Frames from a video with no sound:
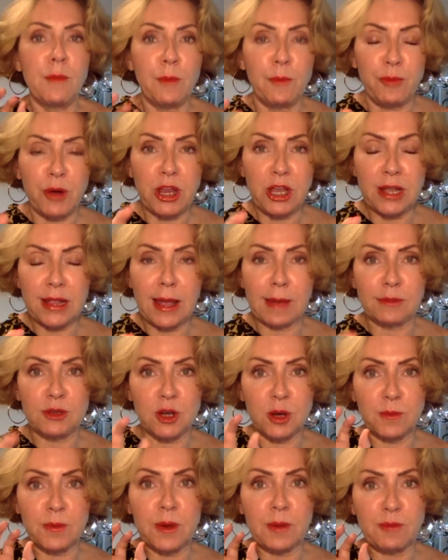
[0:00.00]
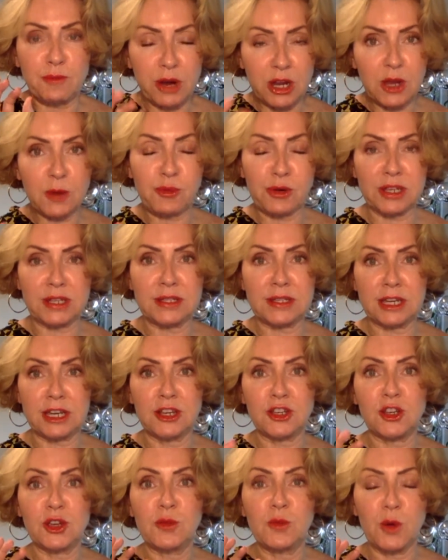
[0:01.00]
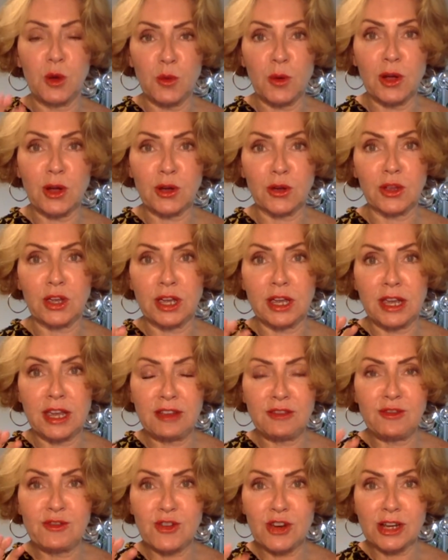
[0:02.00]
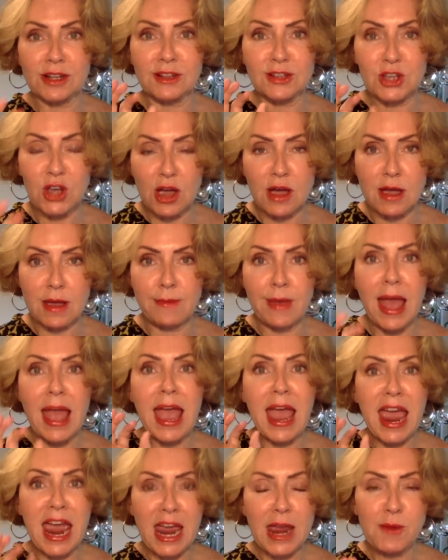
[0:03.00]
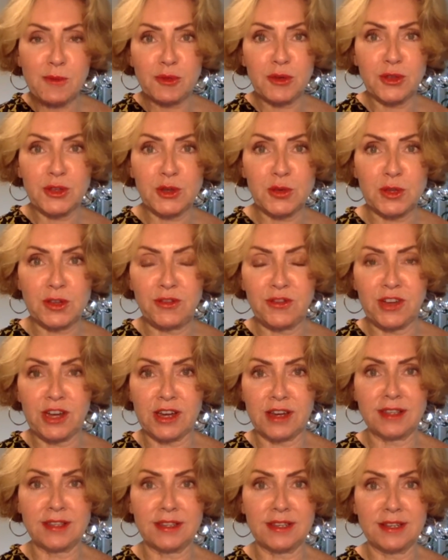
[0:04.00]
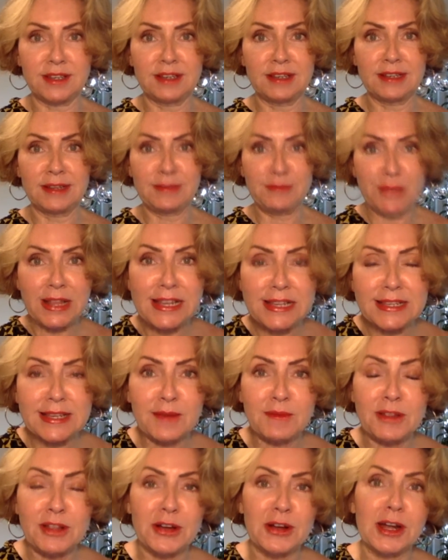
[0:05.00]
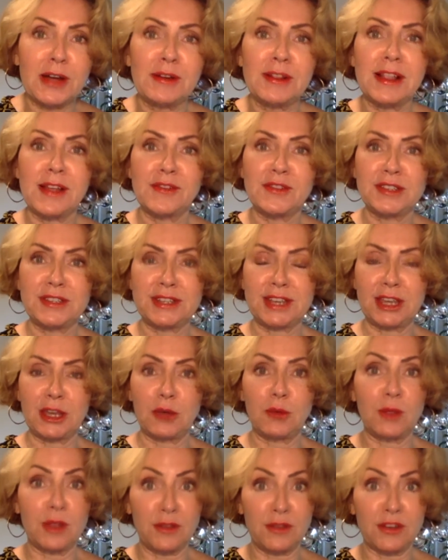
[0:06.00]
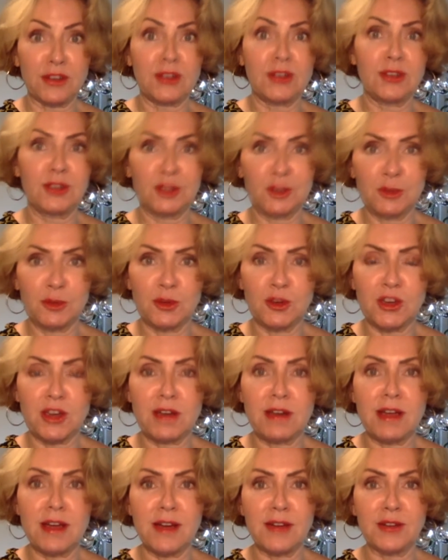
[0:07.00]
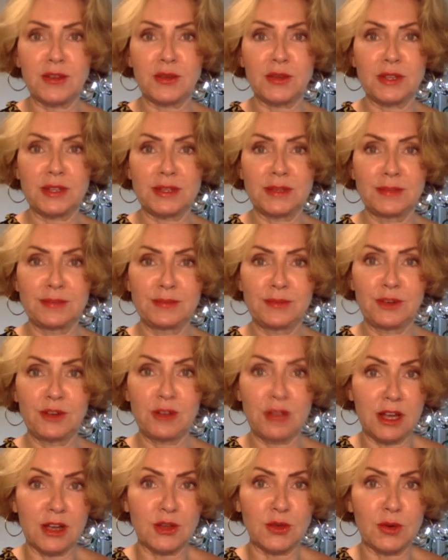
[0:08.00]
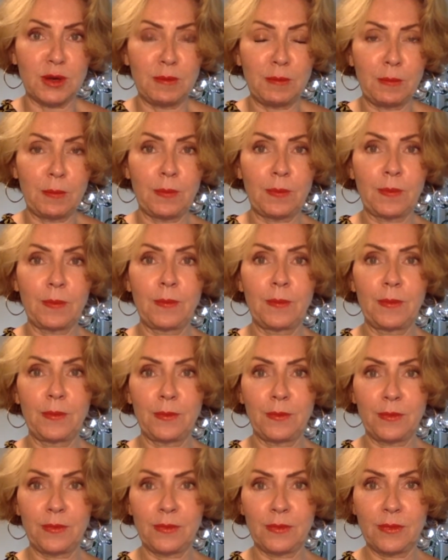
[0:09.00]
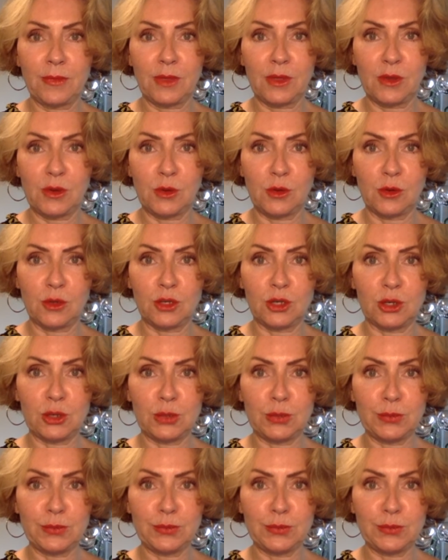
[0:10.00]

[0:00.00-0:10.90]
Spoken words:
Bring your laptop, bring your presentation. We'll work on it in real time. April the 21st. Please come along. I would love to see you. We'll have a small sherry afterwards, or a large one, or two.